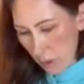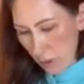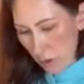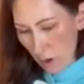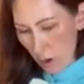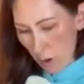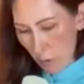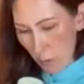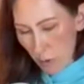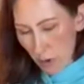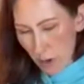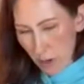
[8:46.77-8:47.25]

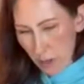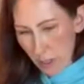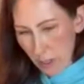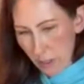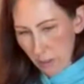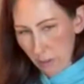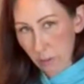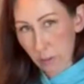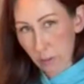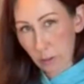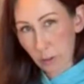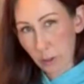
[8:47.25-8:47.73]
Figure out where I
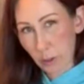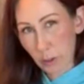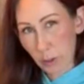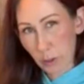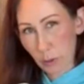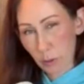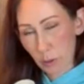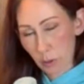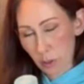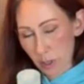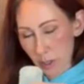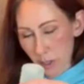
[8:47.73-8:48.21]
need
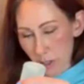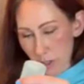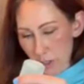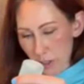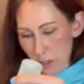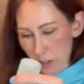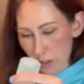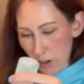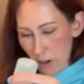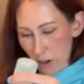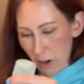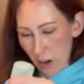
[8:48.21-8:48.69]
glue.
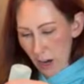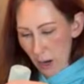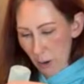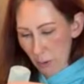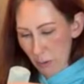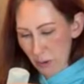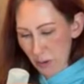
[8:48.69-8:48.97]
I